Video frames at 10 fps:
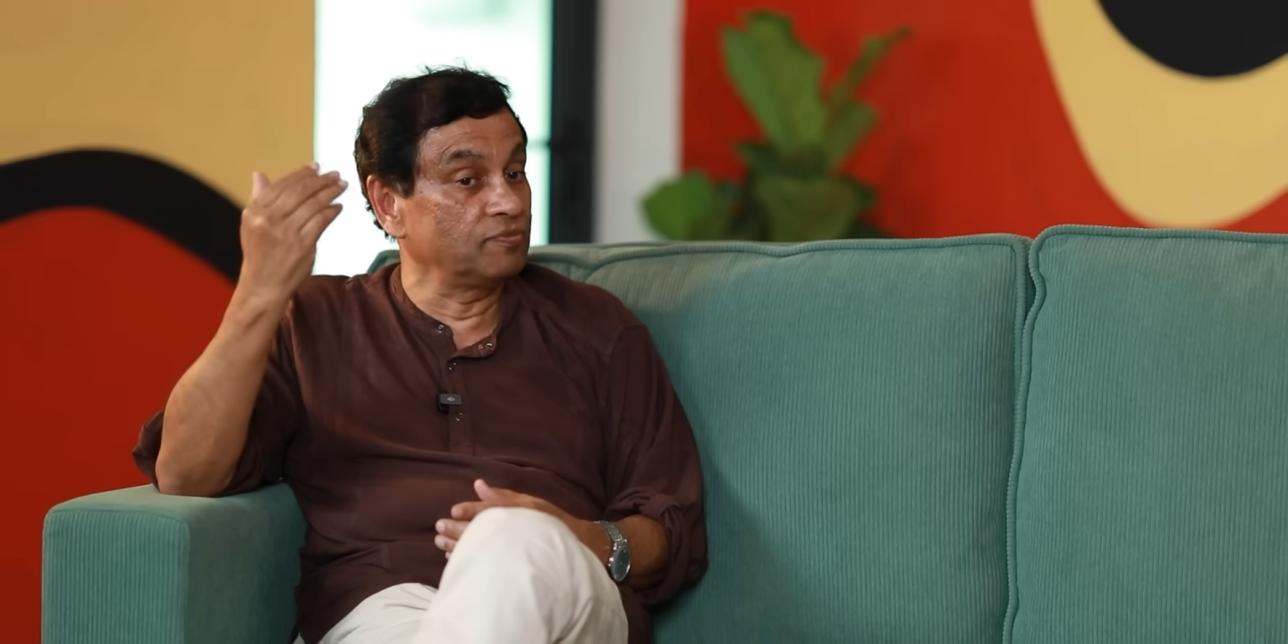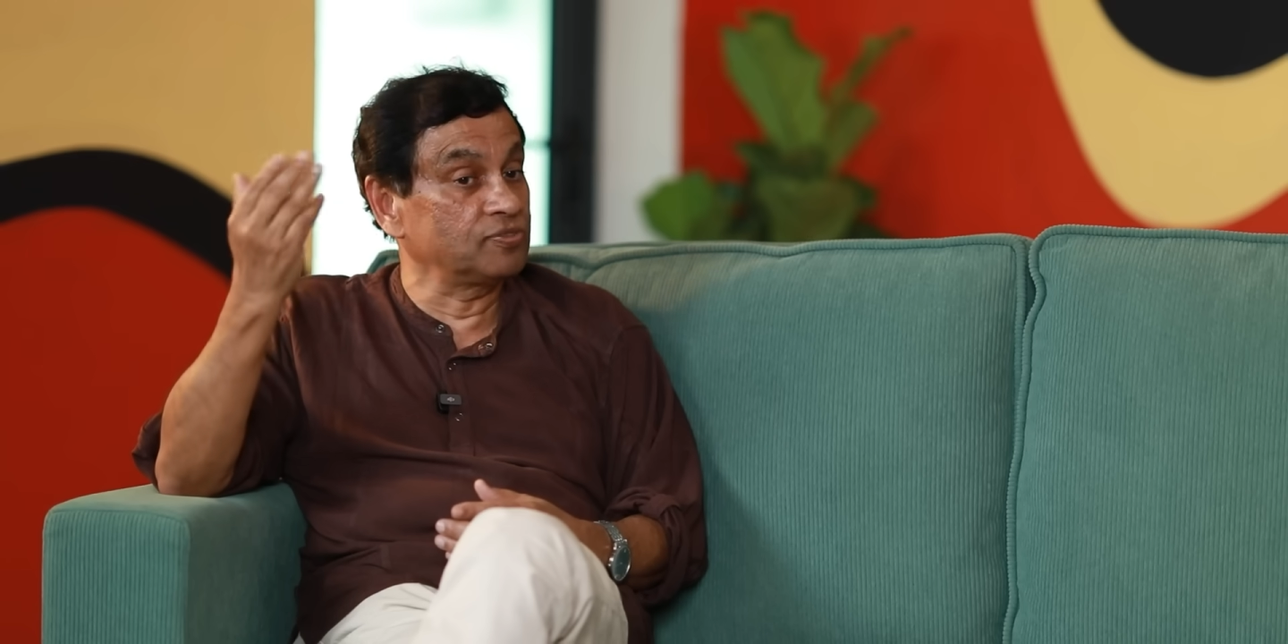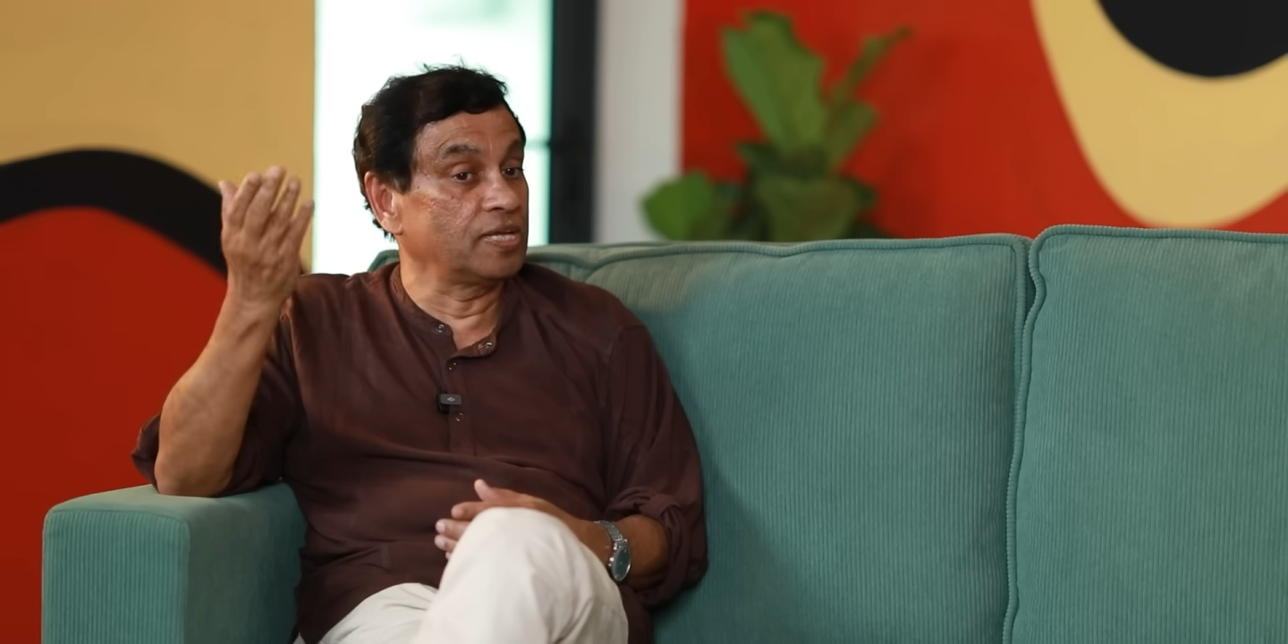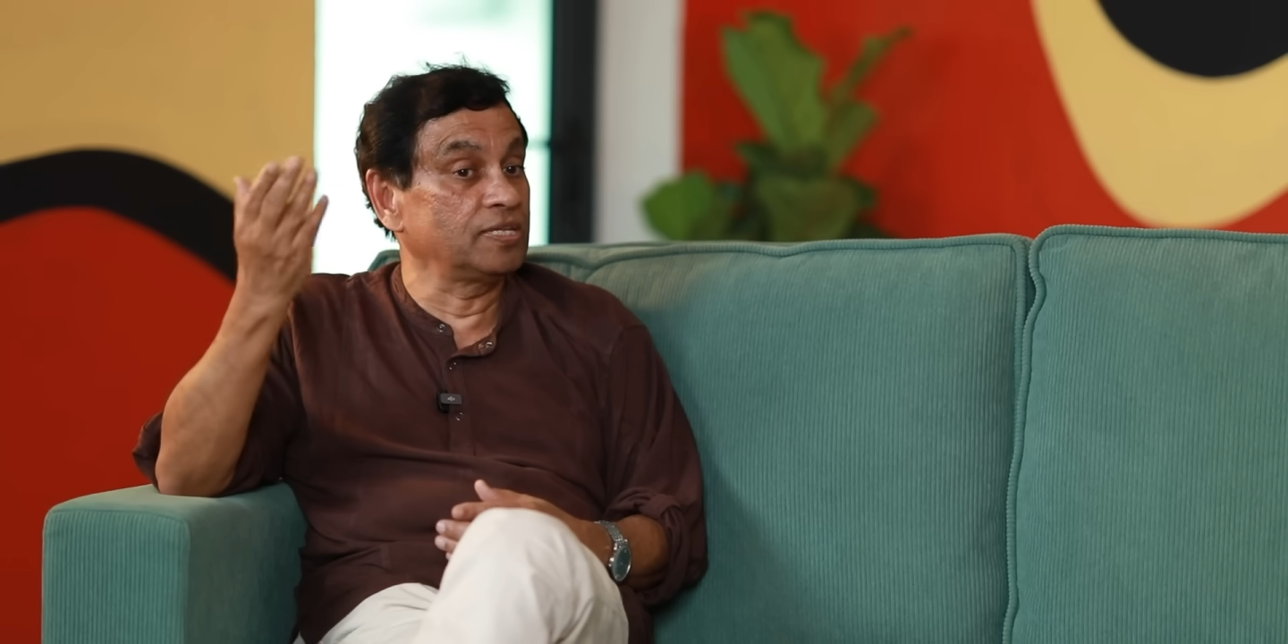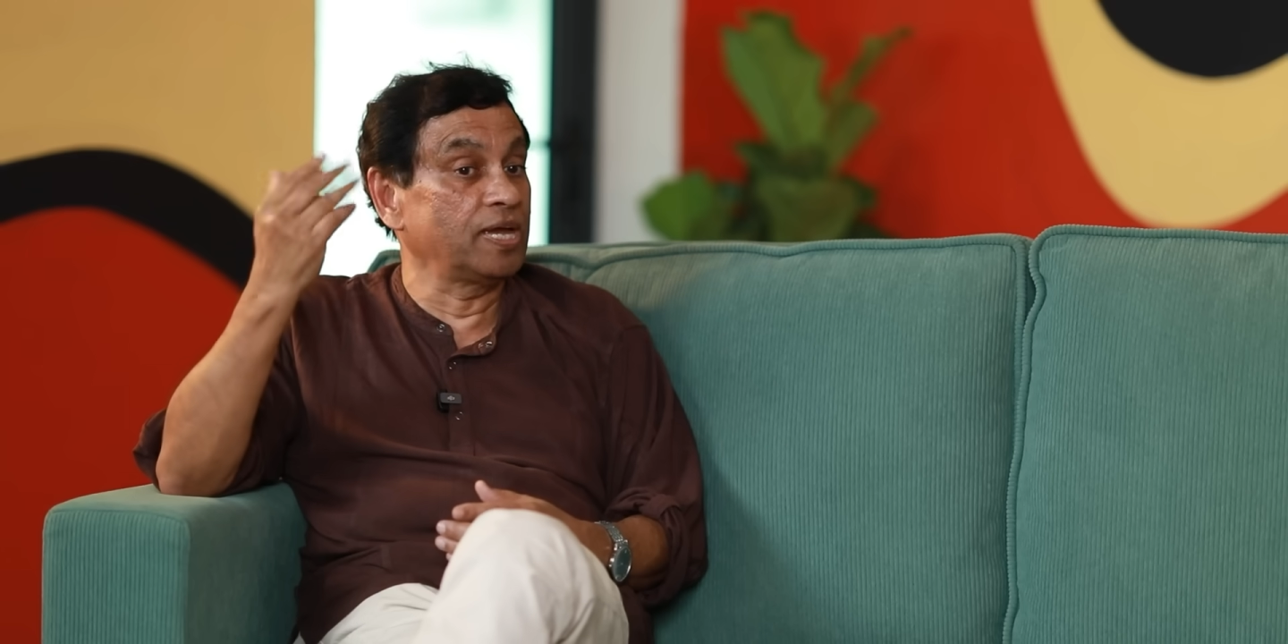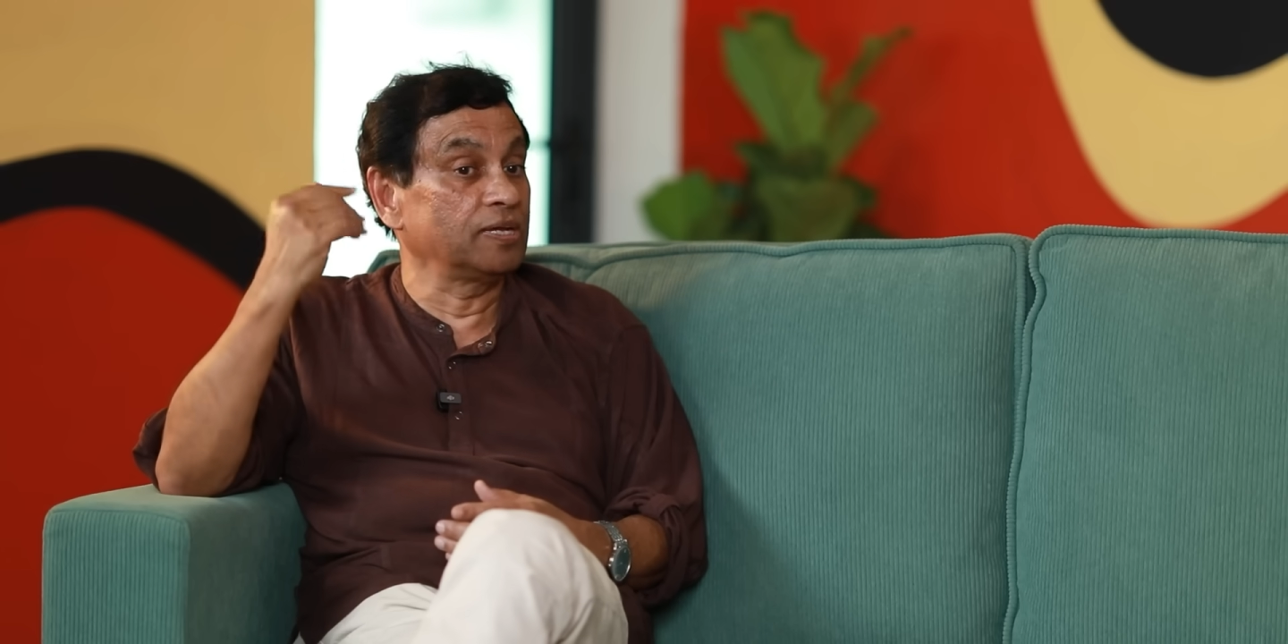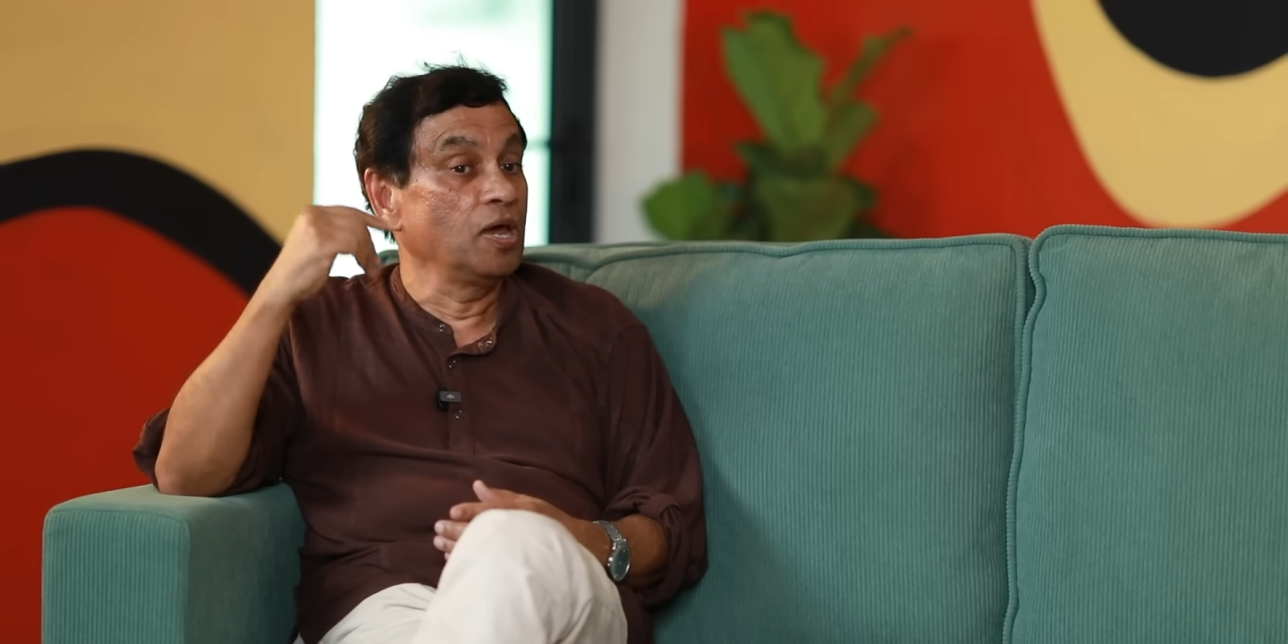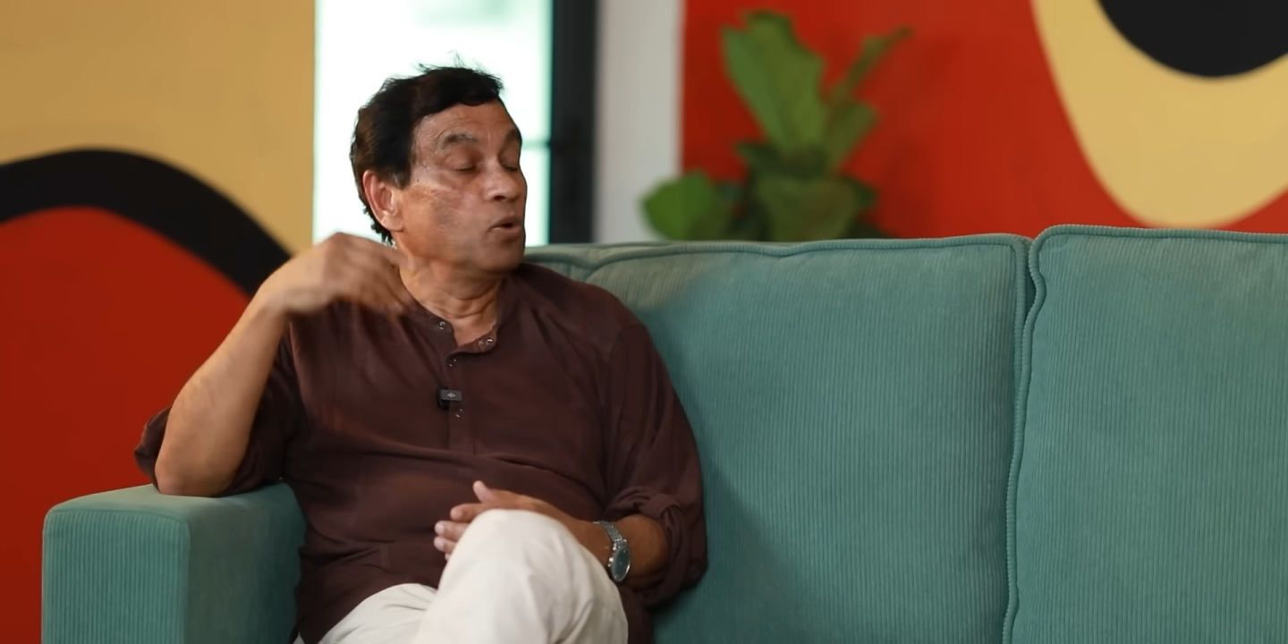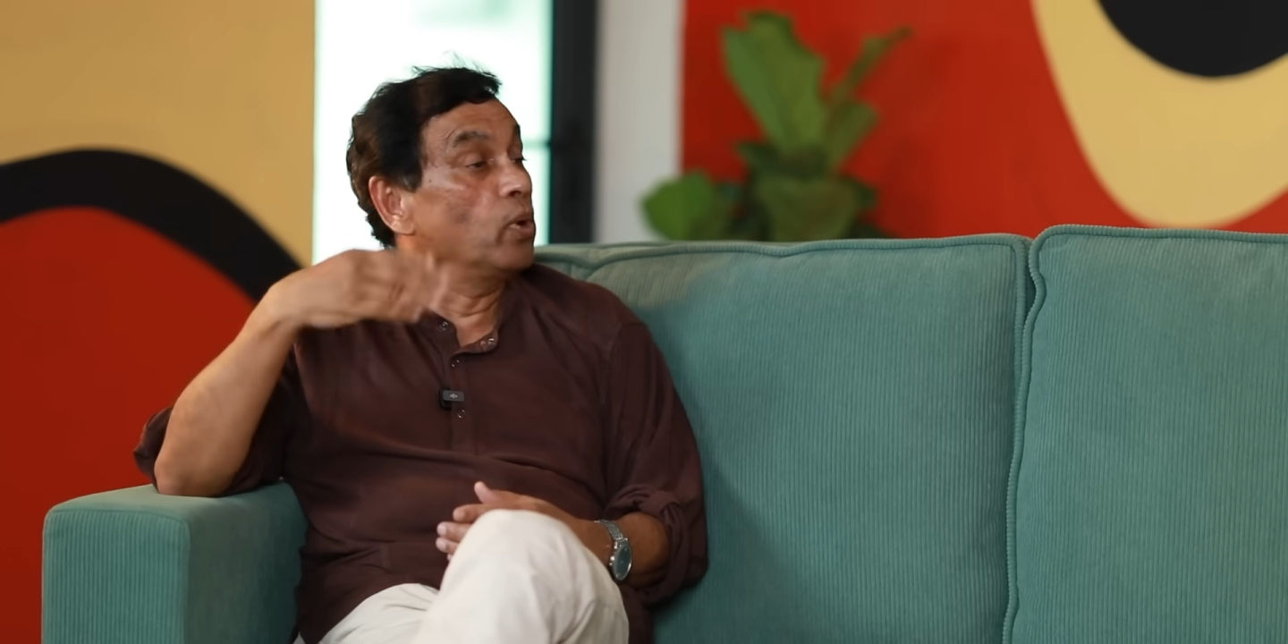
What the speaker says: have said that.